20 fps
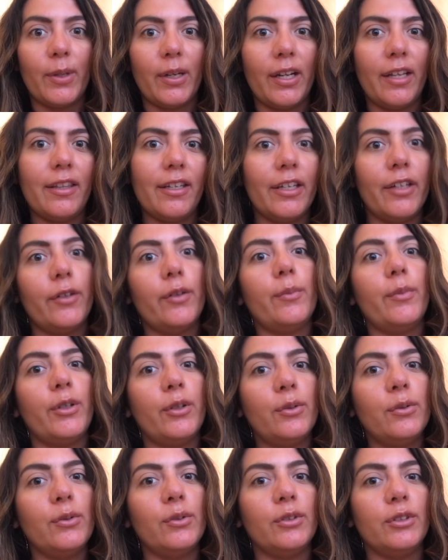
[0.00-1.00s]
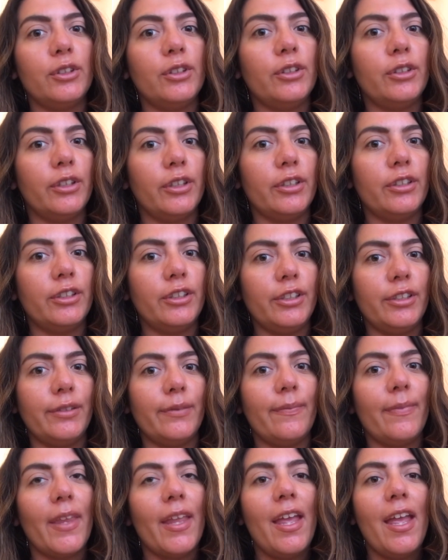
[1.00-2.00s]
But I think it would be cool to learn
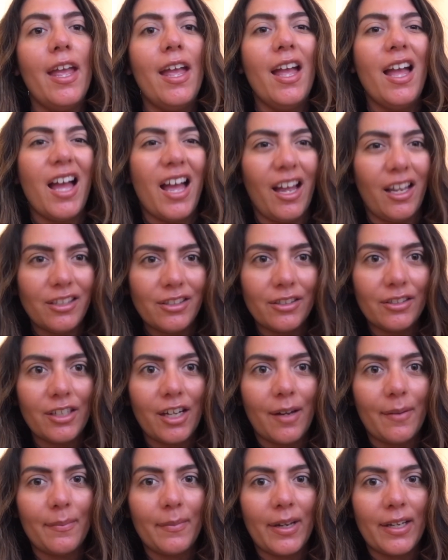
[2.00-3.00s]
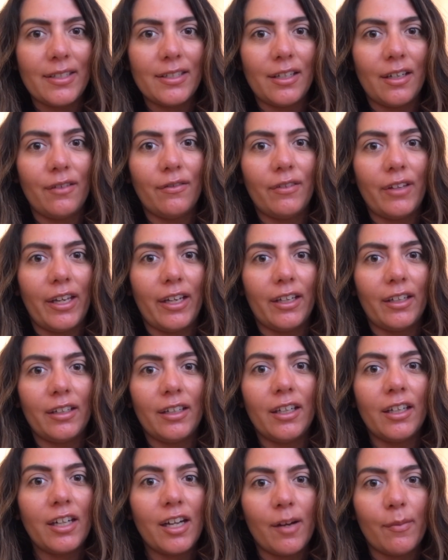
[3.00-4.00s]
too. I also taught myself like
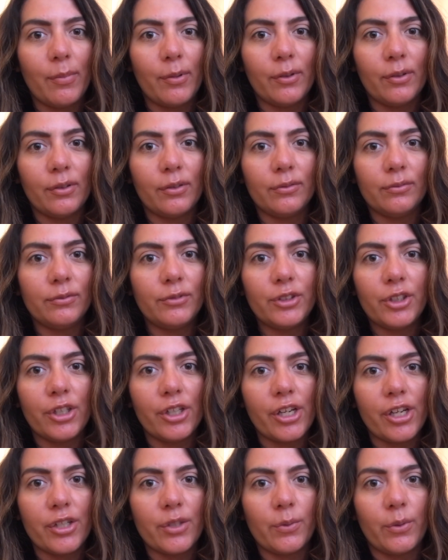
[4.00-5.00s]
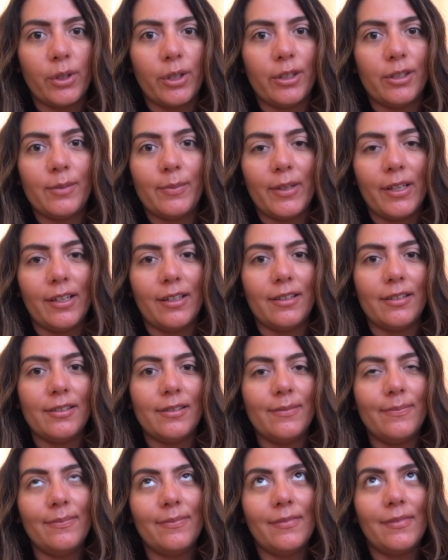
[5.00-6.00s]
a couple Turkish words
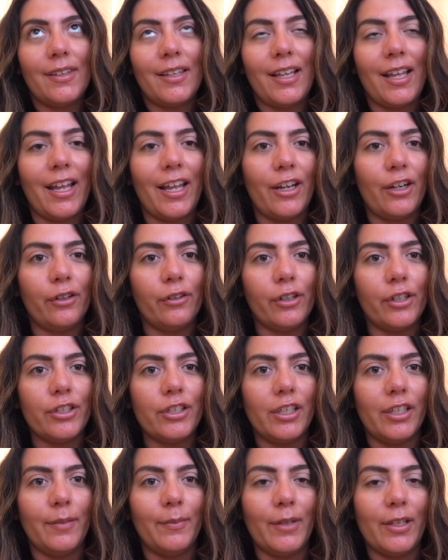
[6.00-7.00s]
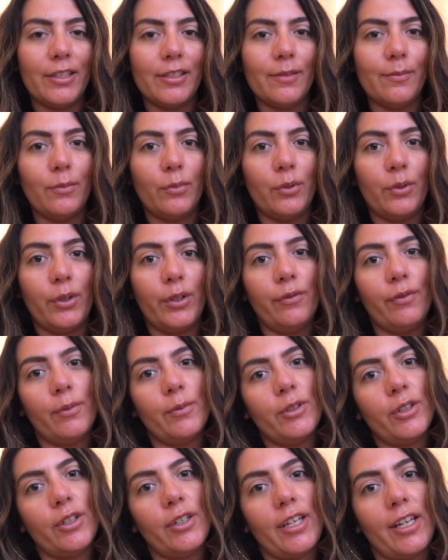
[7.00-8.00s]
because I had a crush on a Muslim boy
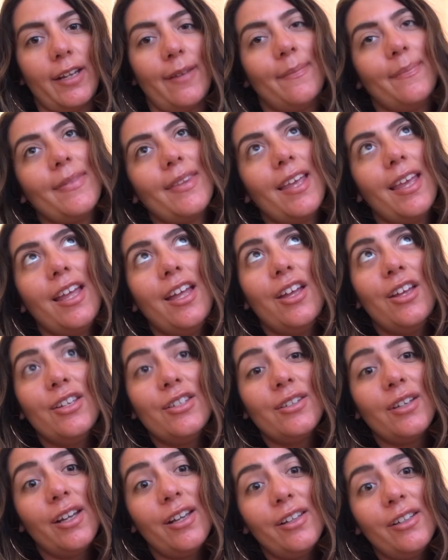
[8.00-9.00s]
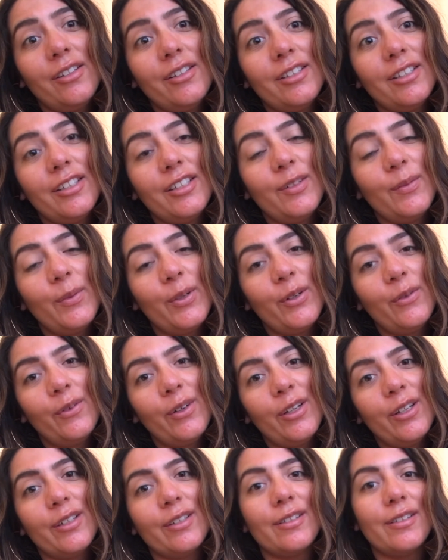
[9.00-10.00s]
from Turkey. So I learned a little bit of
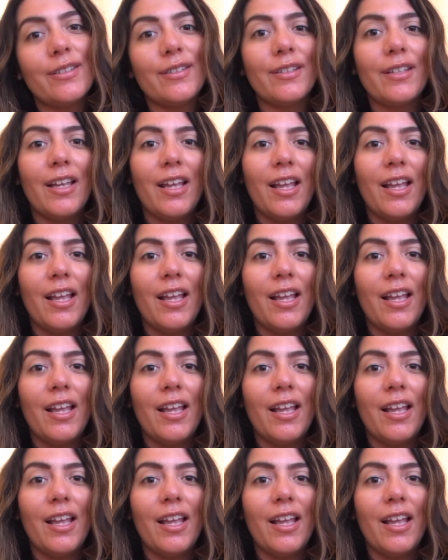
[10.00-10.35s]
words.